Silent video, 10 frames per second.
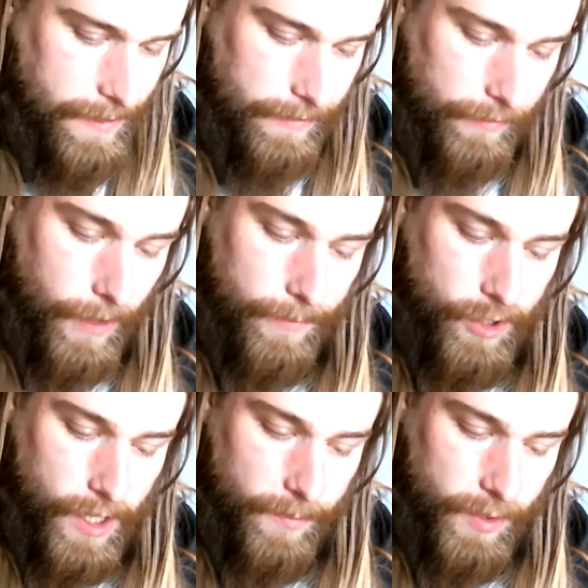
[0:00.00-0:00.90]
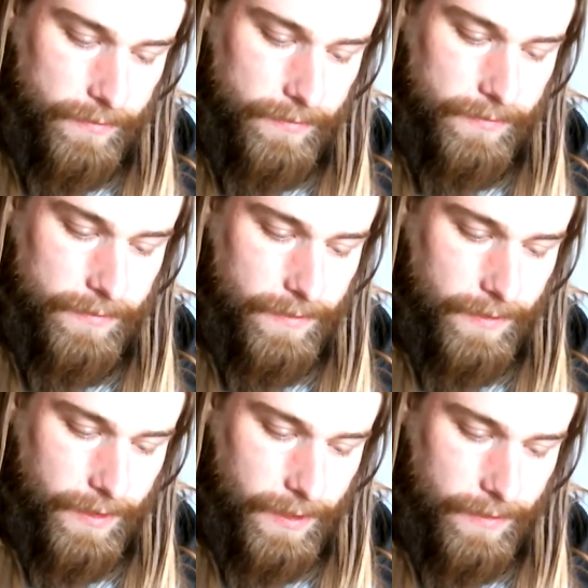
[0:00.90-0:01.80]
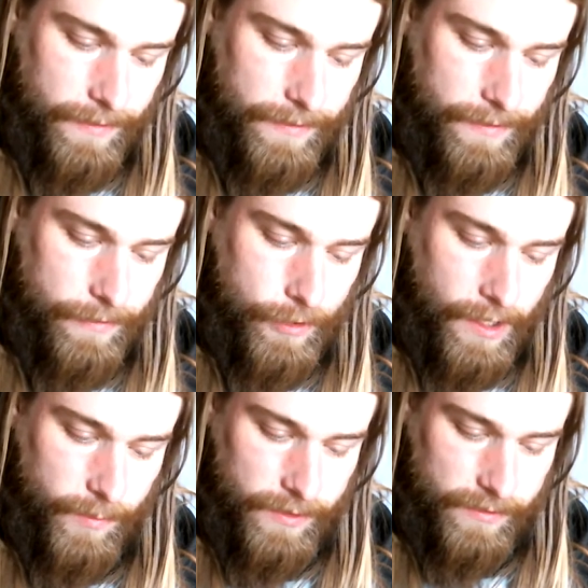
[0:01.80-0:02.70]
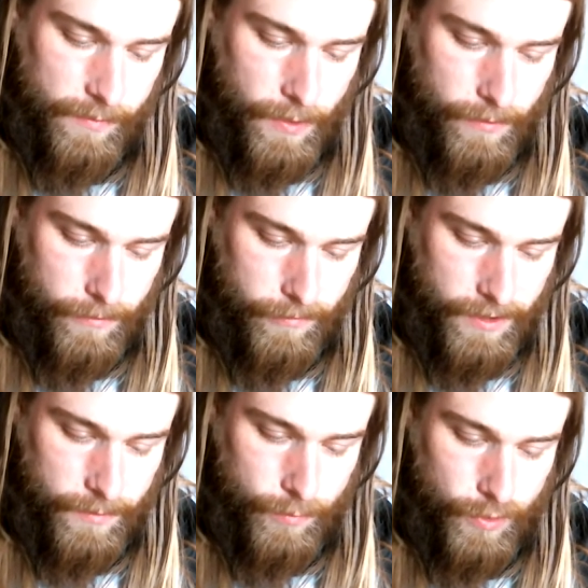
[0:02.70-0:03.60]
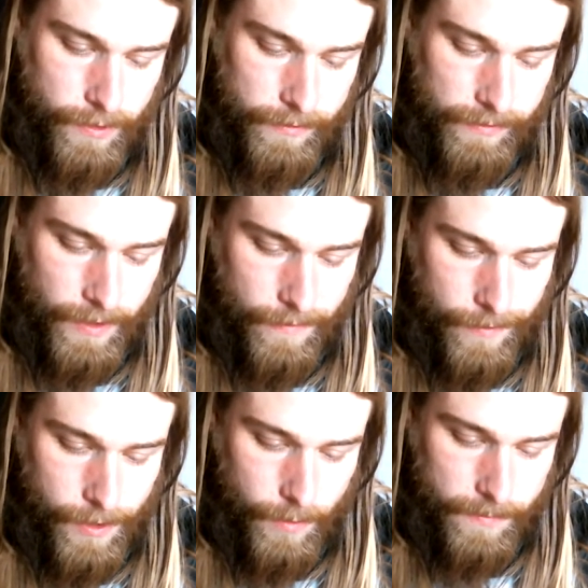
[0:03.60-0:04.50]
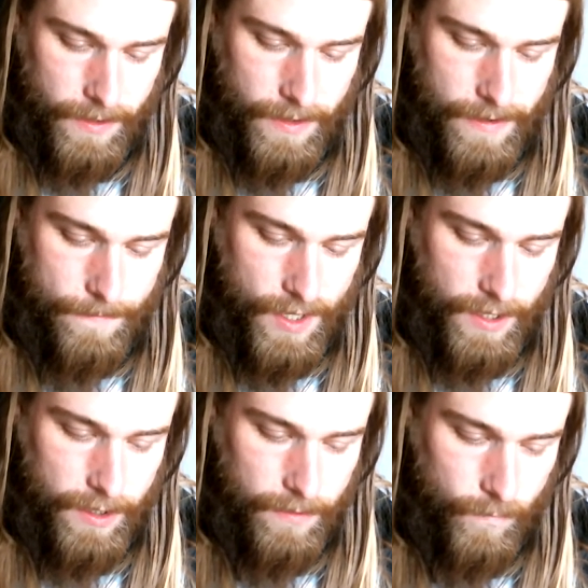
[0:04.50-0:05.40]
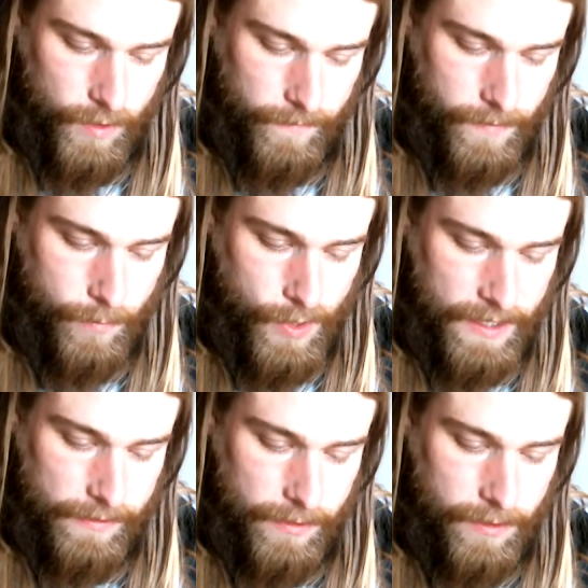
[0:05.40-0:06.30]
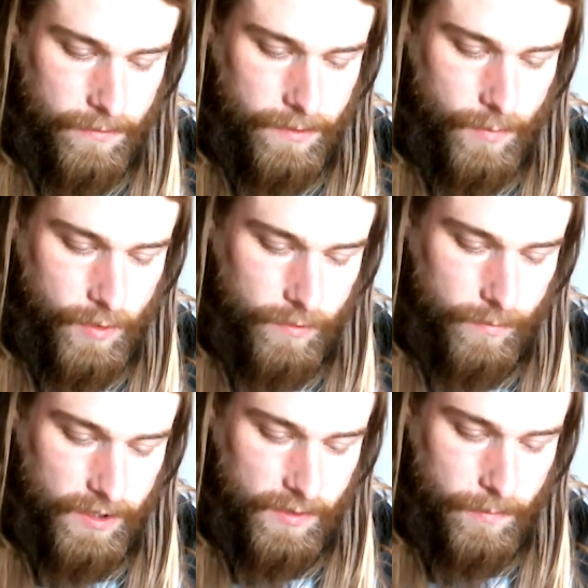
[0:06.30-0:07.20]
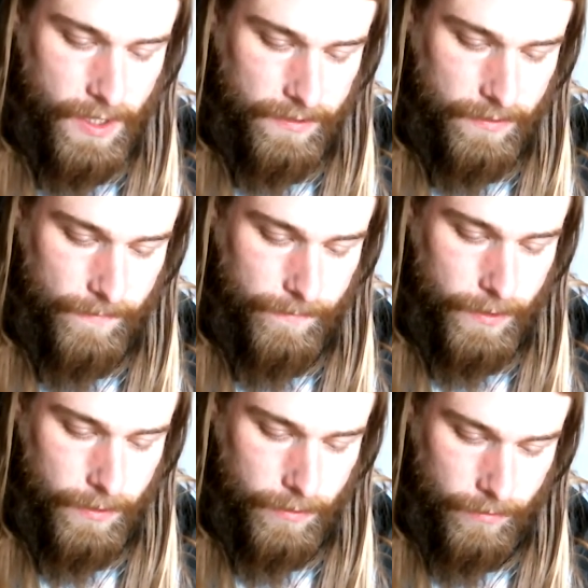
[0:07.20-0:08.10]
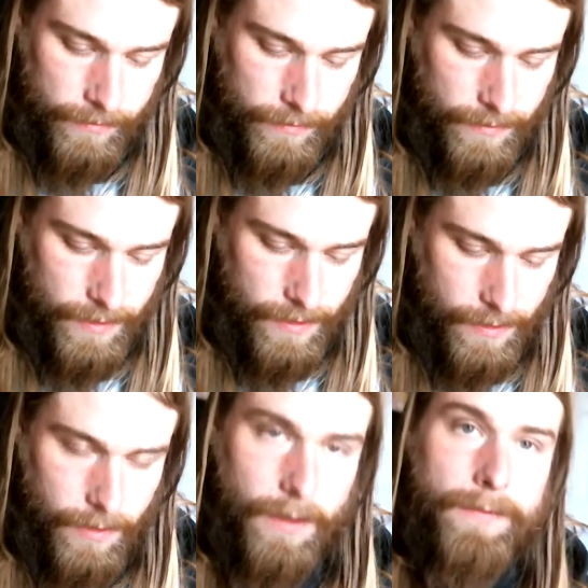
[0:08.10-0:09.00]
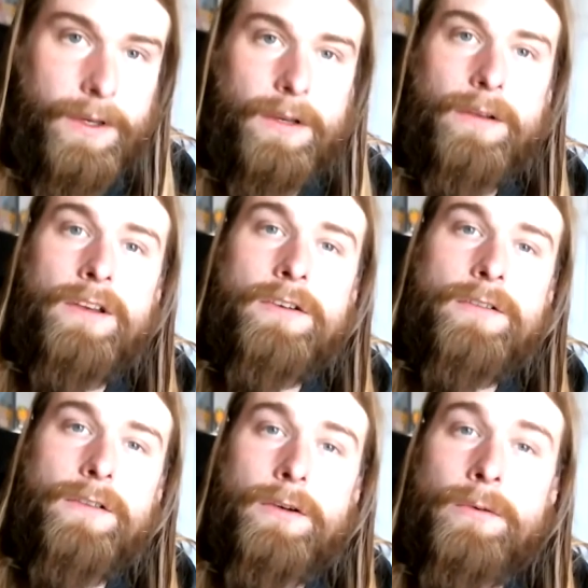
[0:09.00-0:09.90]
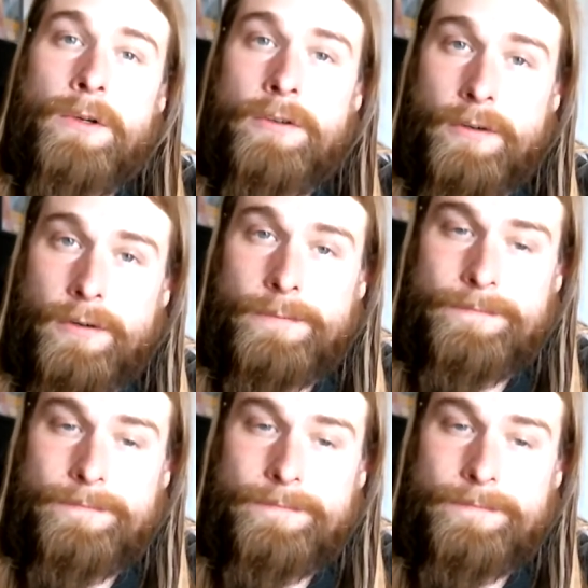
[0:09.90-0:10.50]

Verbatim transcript: He describes John Milton. He says, John Milton's poetry and prose have helped make him one of the best known and most respected figures of English literature.